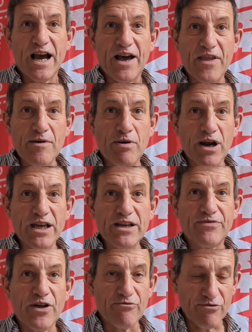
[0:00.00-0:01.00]
and they
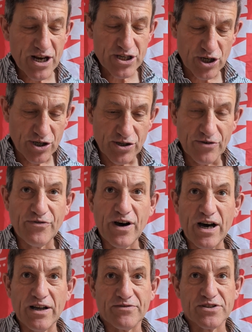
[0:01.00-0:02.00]
believed that Russia could
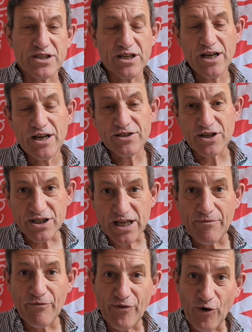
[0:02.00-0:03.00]
advance to
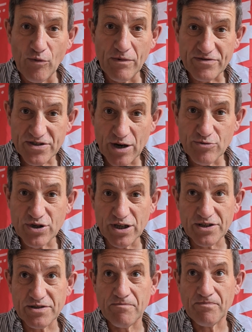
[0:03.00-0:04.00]
some form of
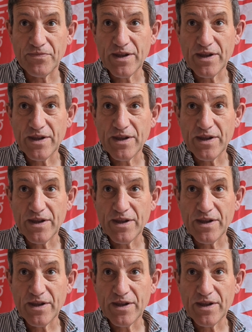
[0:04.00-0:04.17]
socialism